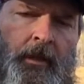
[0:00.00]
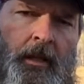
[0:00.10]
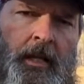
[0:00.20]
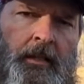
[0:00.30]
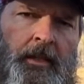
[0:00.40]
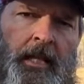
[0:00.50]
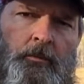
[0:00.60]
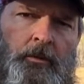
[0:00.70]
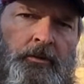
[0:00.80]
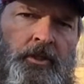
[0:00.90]
and they
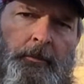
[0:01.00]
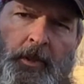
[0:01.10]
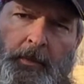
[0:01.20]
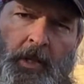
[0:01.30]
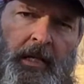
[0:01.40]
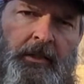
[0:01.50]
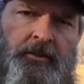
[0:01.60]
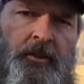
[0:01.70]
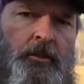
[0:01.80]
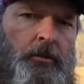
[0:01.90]
will ship their
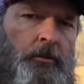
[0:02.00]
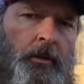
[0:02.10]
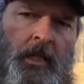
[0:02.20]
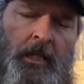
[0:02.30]
products to you